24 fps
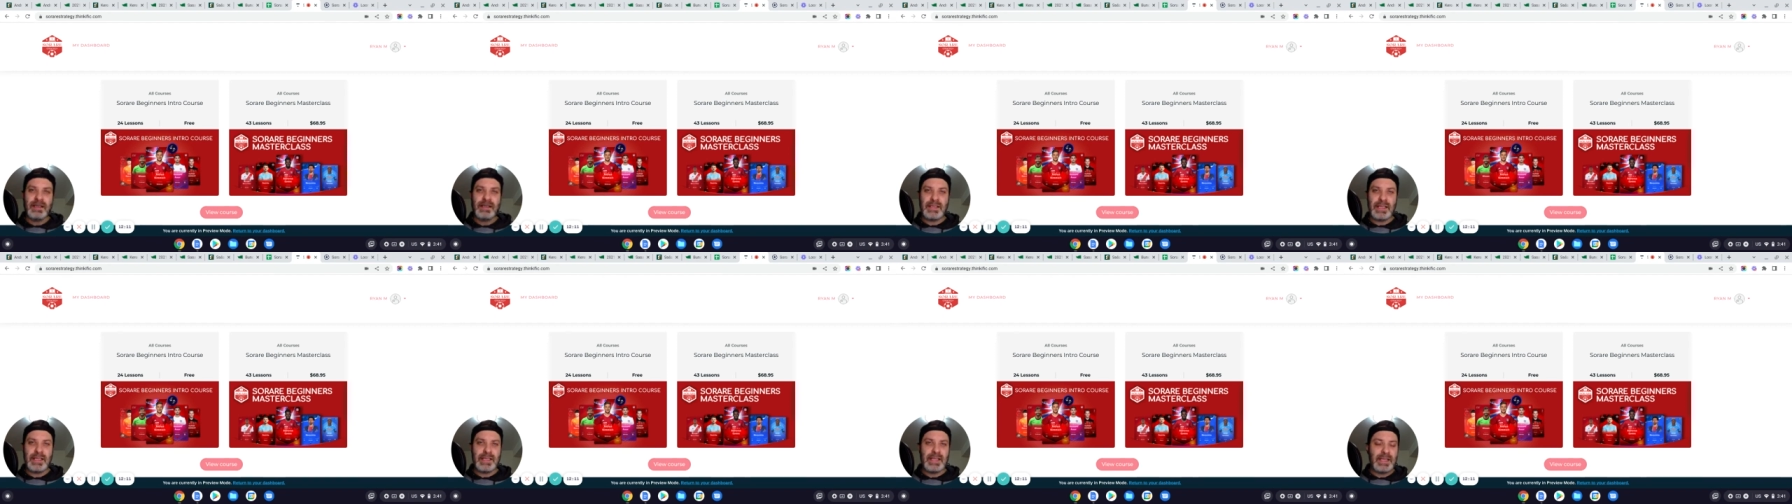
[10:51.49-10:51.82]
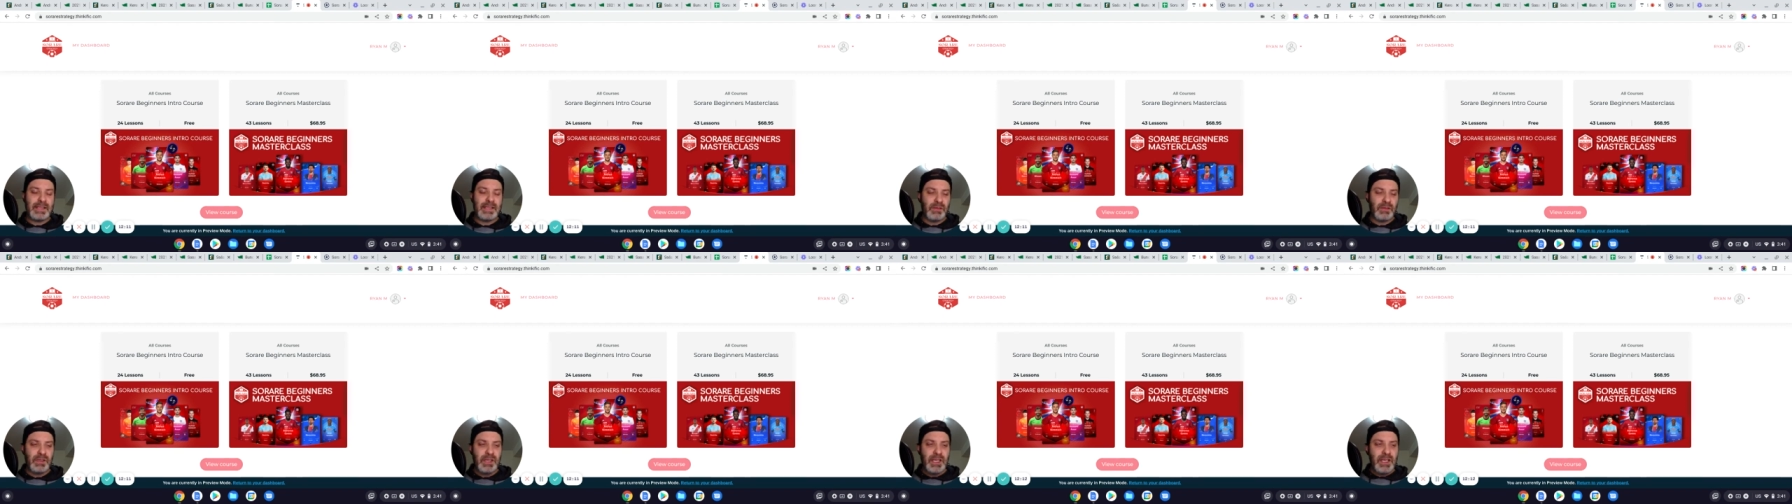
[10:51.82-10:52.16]
things like
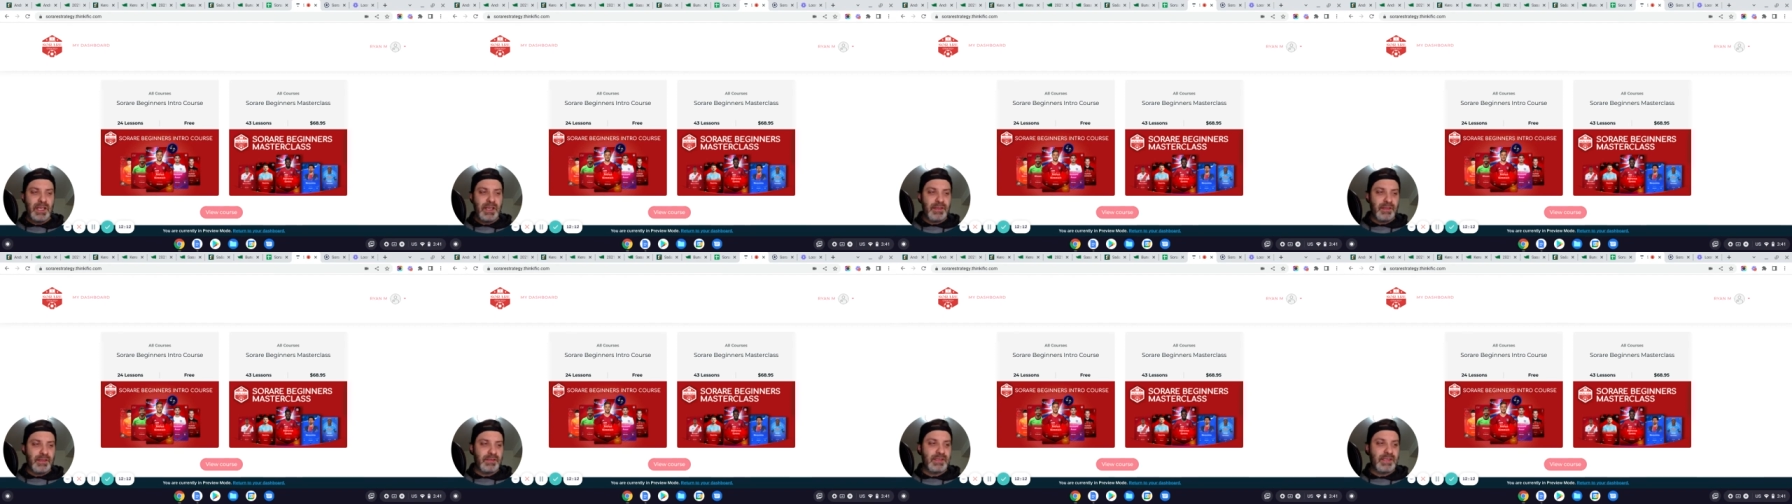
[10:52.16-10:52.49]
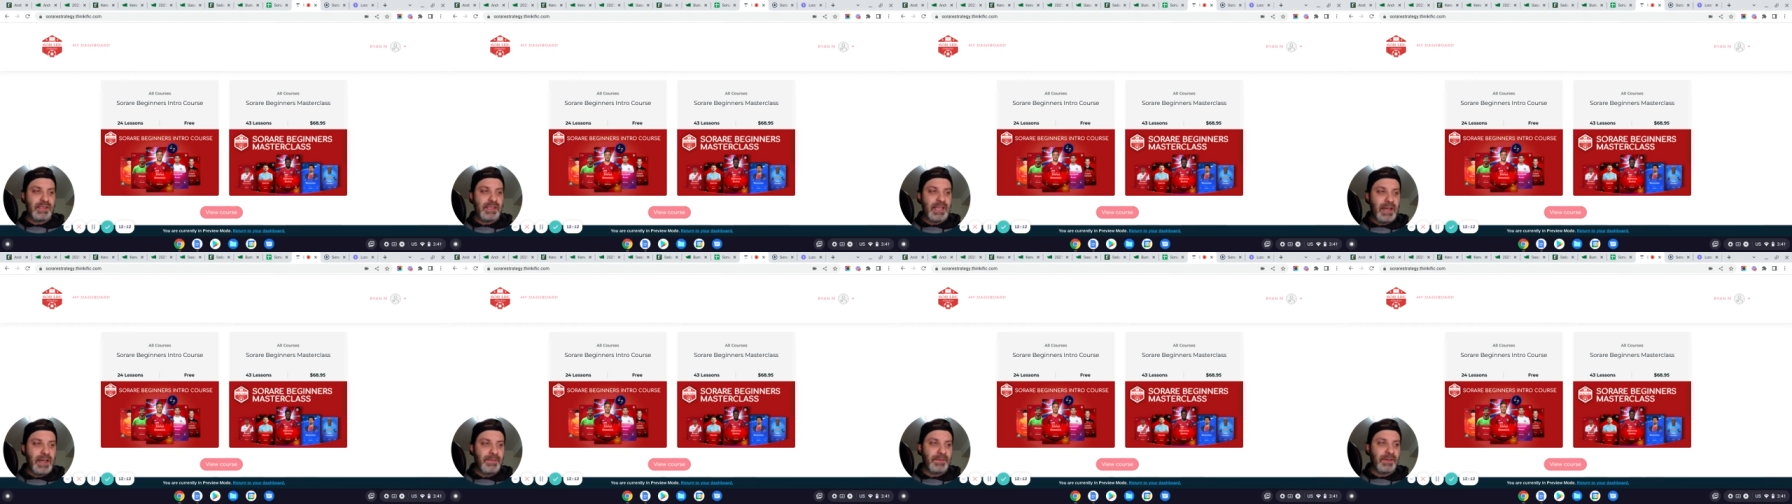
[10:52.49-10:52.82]
that. So there's
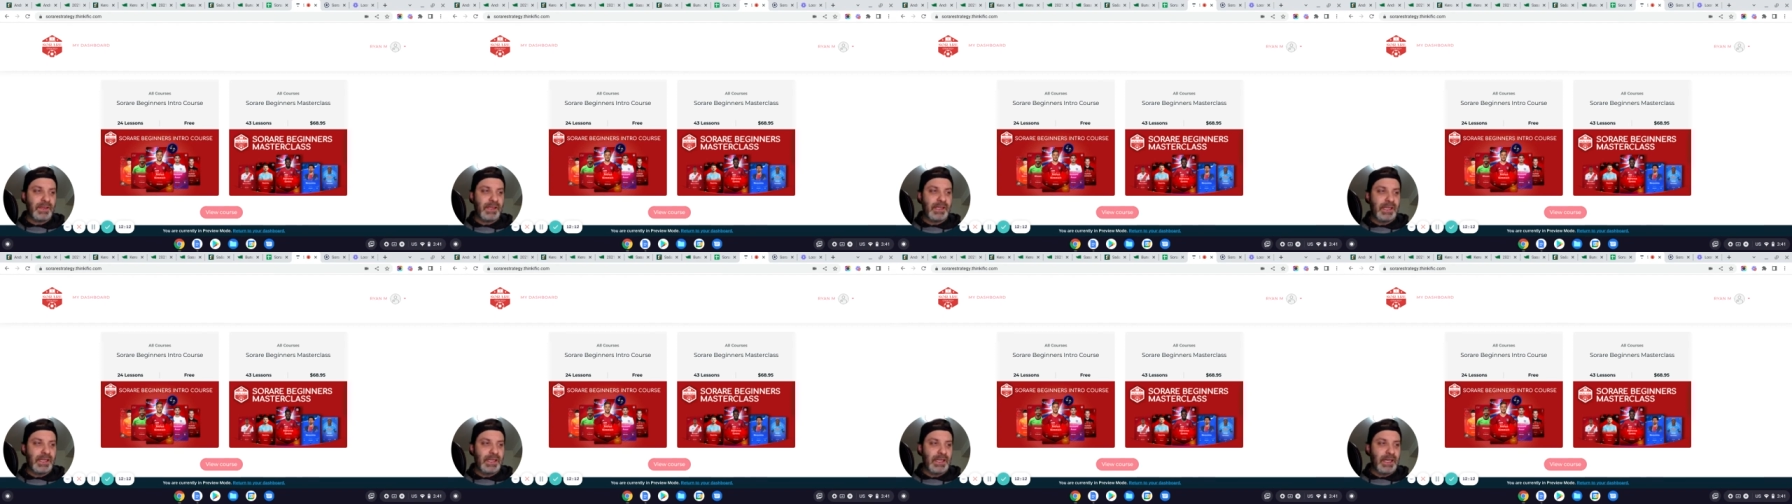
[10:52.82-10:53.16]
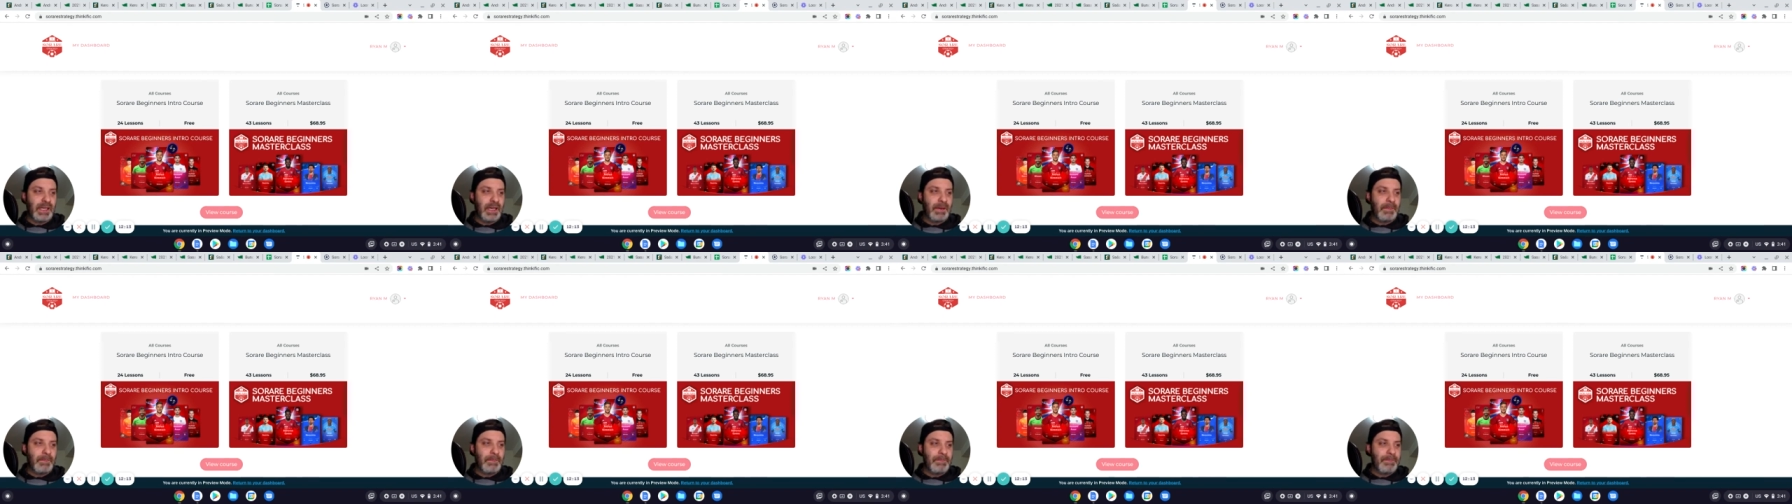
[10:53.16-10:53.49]

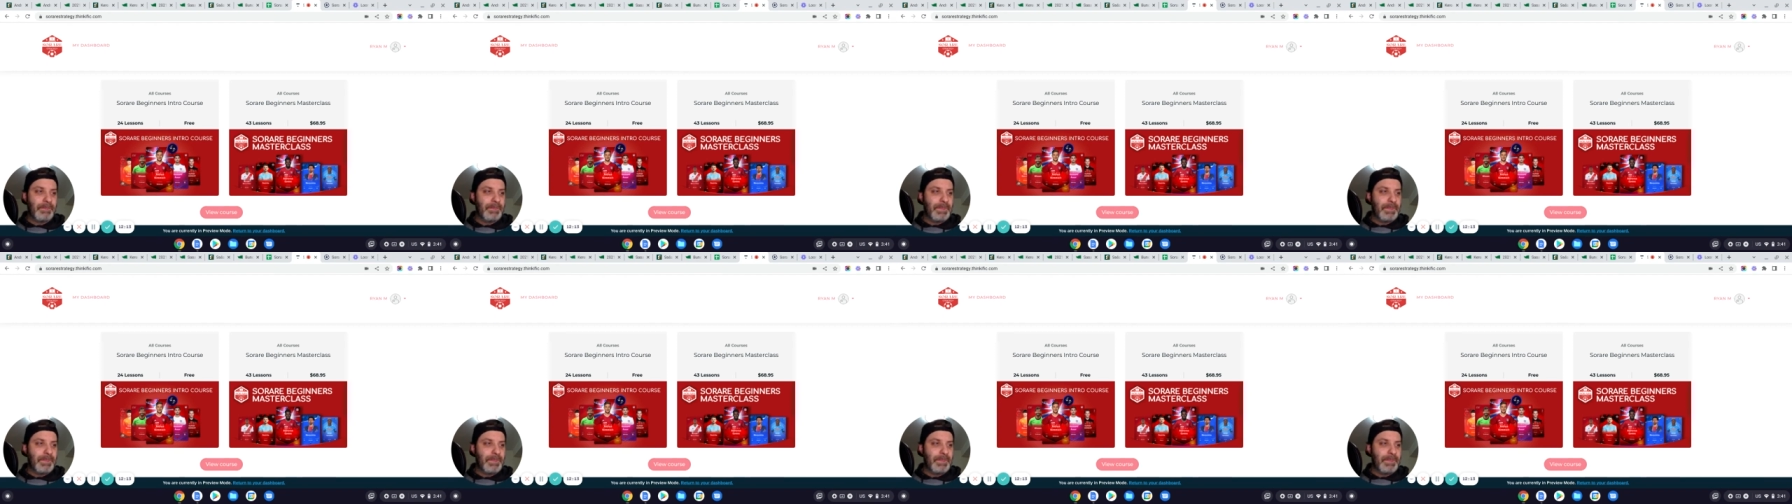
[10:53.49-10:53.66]
definitely,